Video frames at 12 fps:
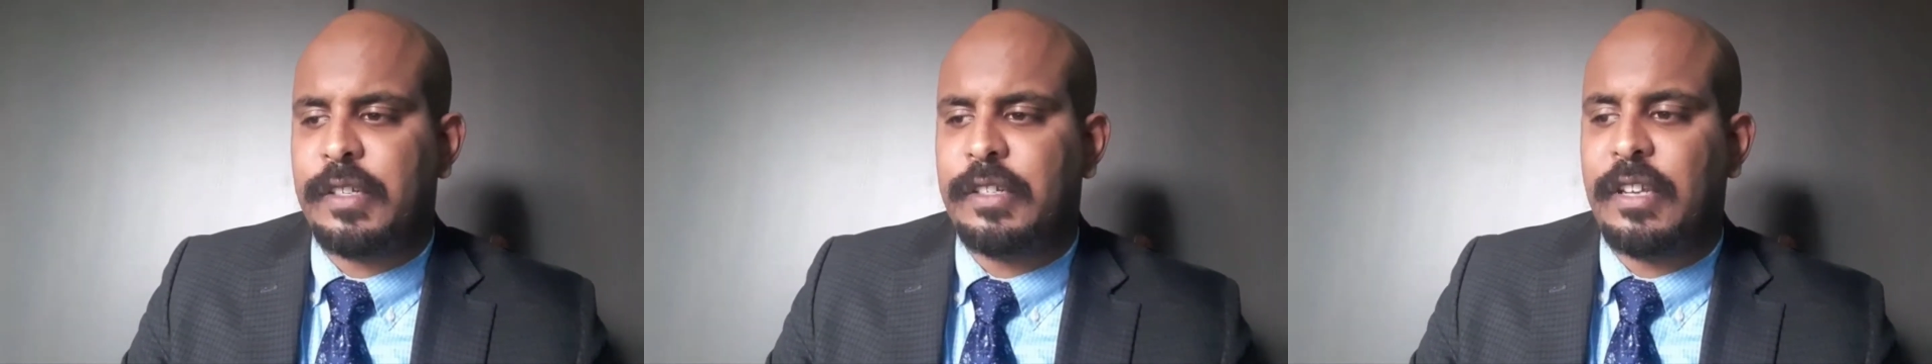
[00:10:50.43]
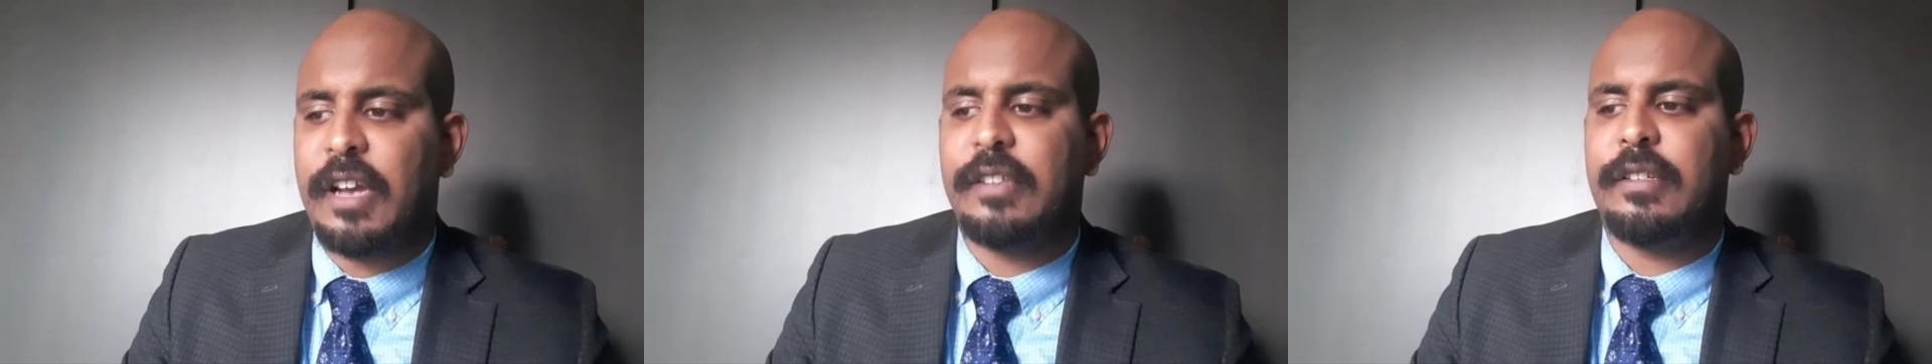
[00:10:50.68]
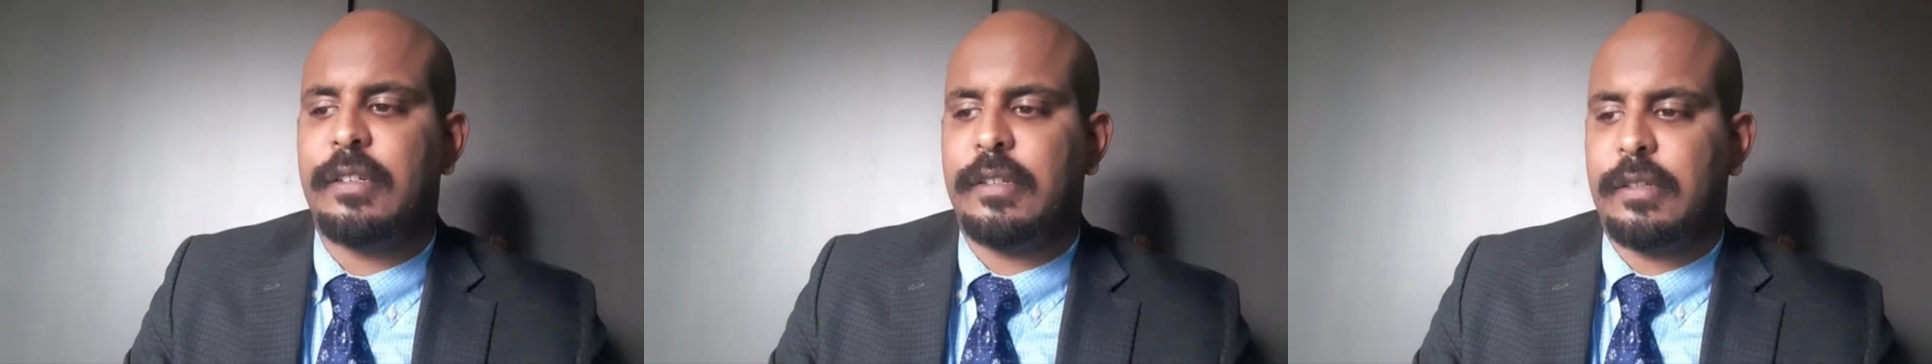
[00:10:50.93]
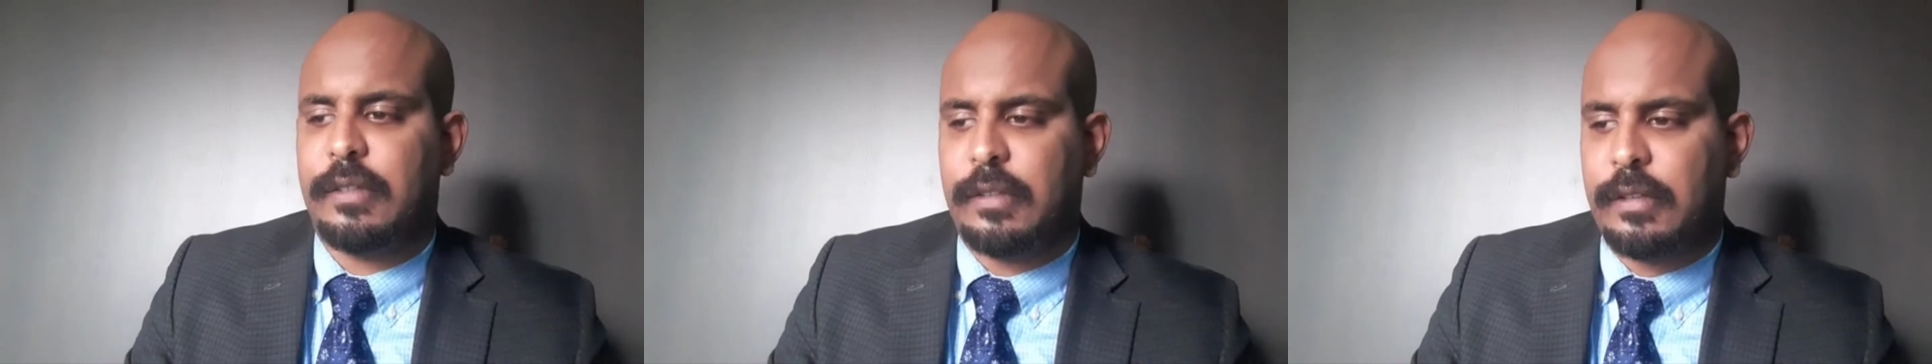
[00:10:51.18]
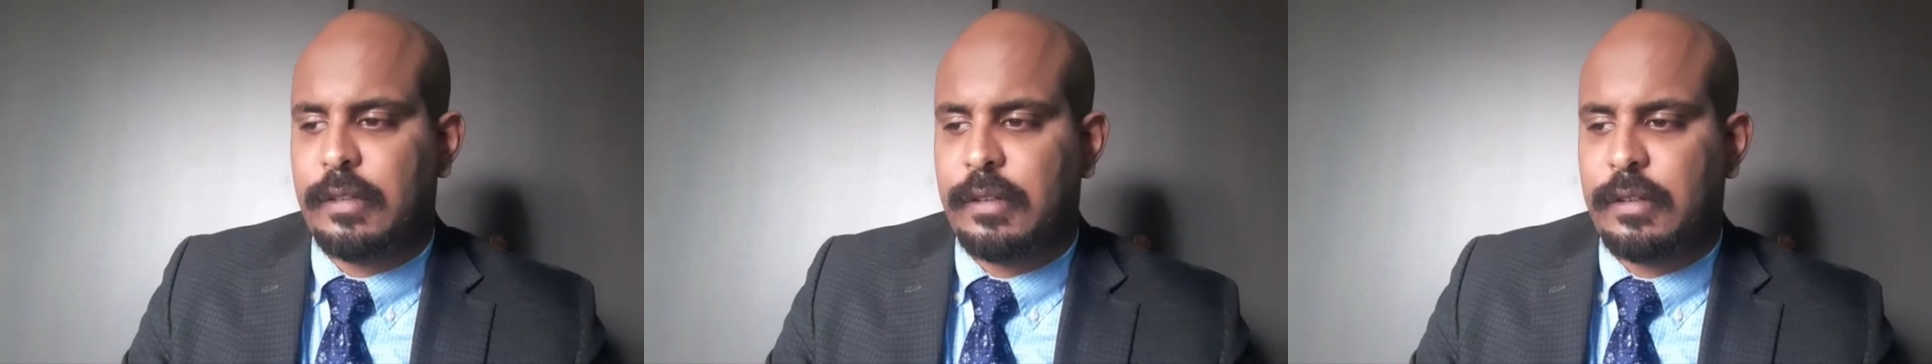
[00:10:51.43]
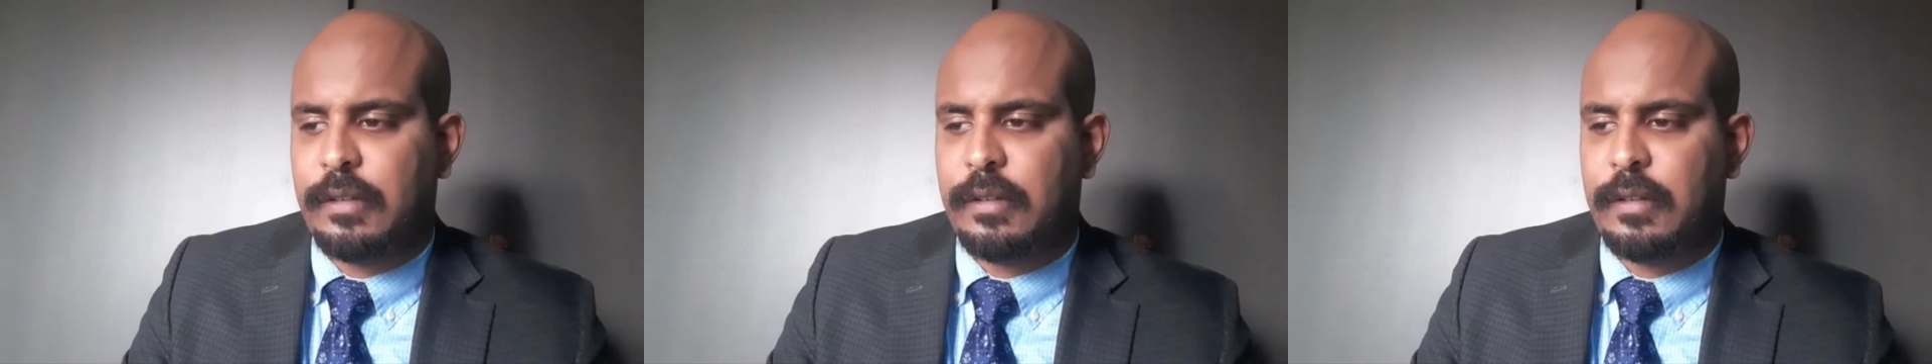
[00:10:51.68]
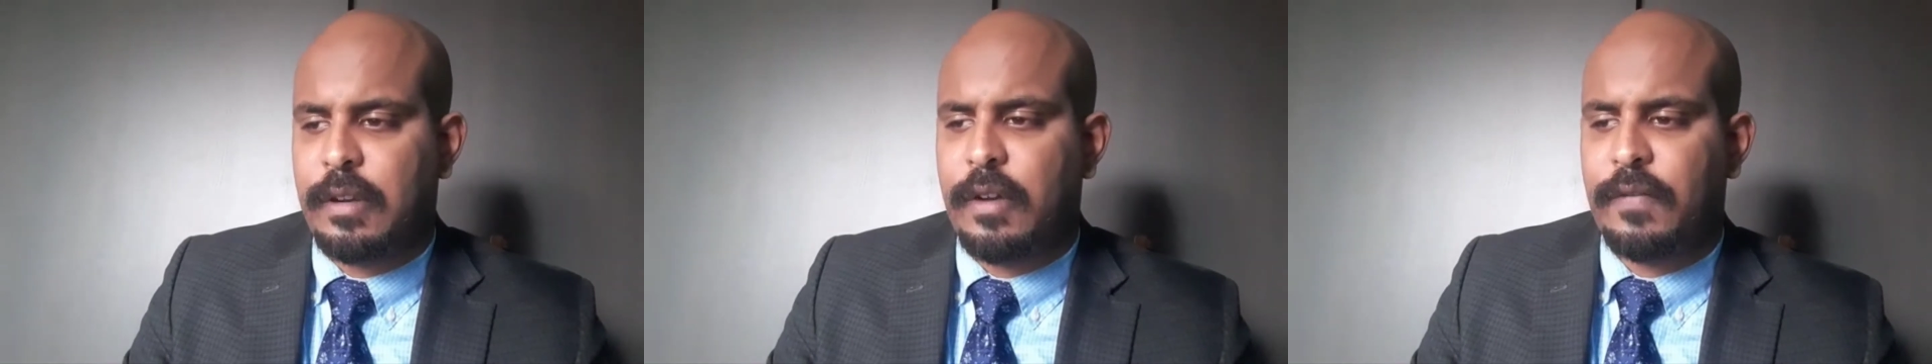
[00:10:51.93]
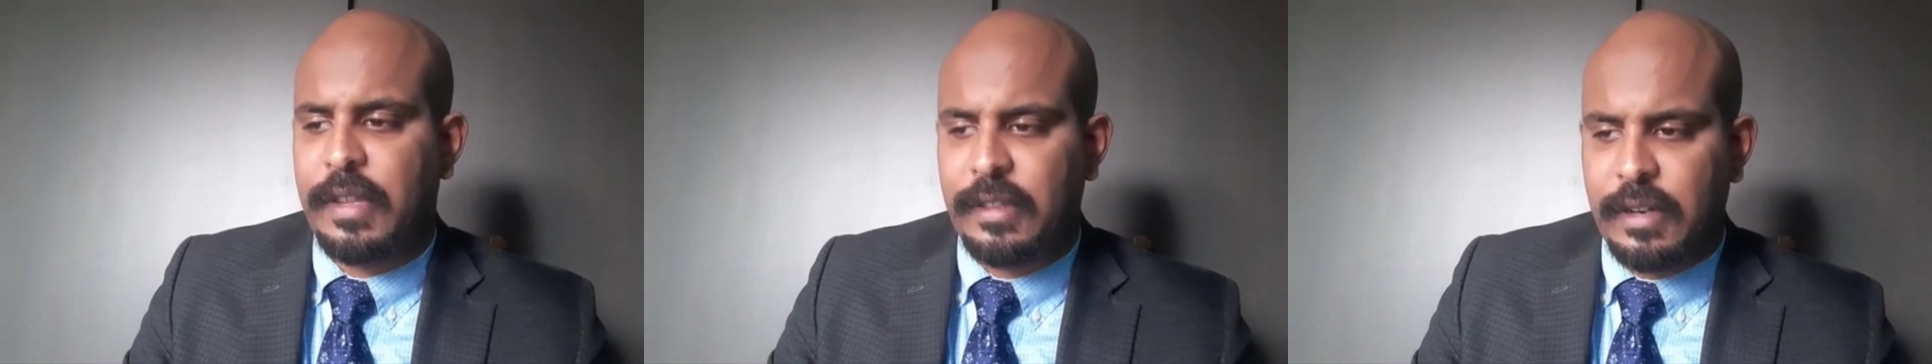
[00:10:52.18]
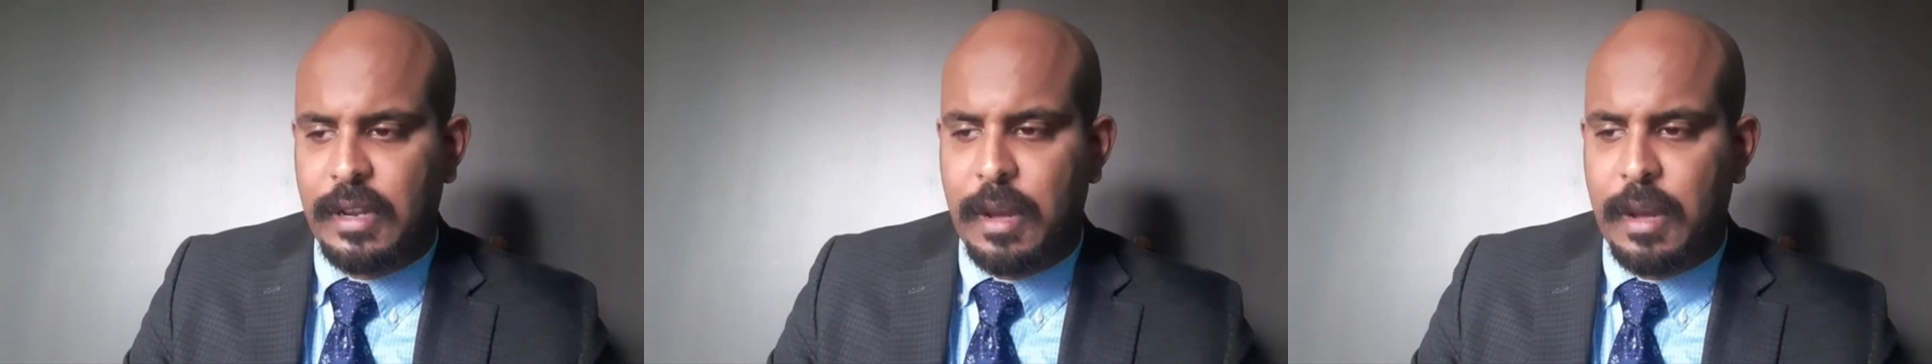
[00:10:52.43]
Dozens of ethnic